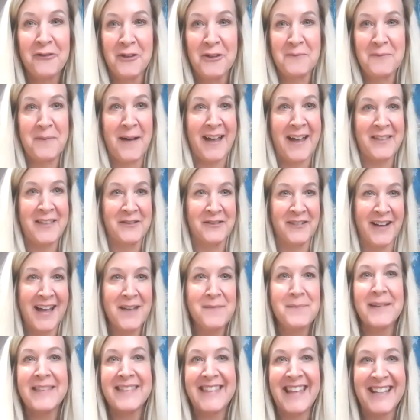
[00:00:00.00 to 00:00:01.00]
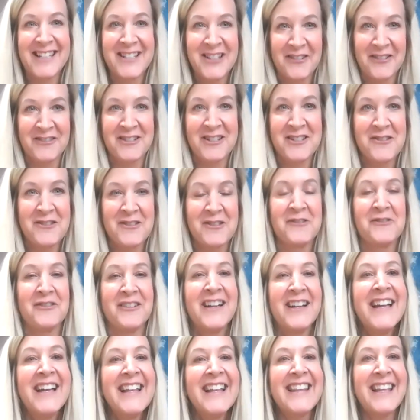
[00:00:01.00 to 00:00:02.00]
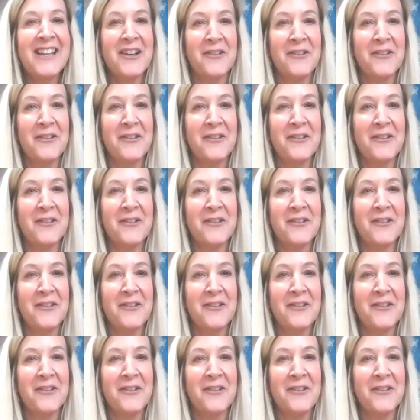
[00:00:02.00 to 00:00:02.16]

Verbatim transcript: one, by the way, but they don't do